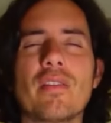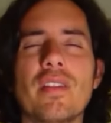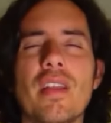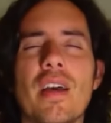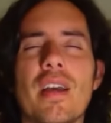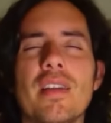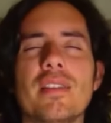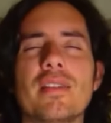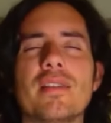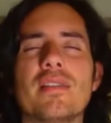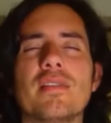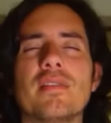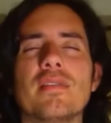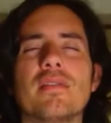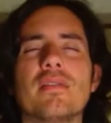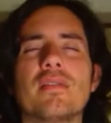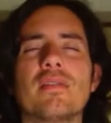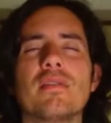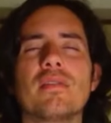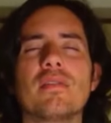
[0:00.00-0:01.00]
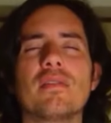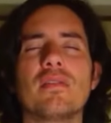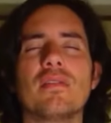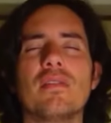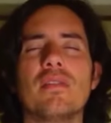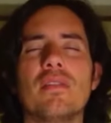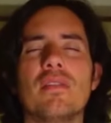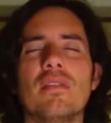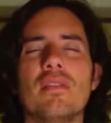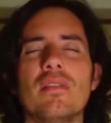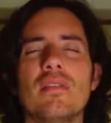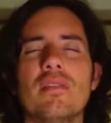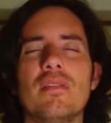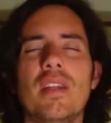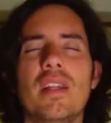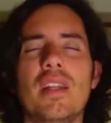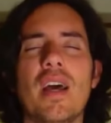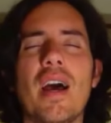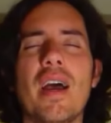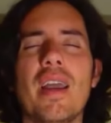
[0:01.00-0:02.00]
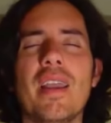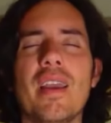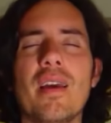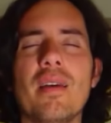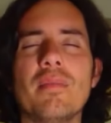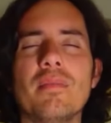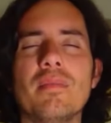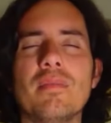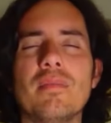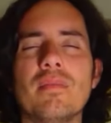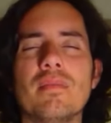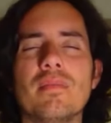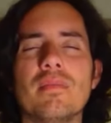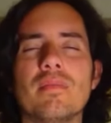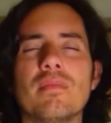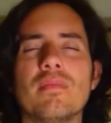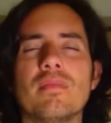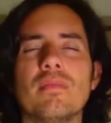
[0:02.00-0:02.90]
recognize that I am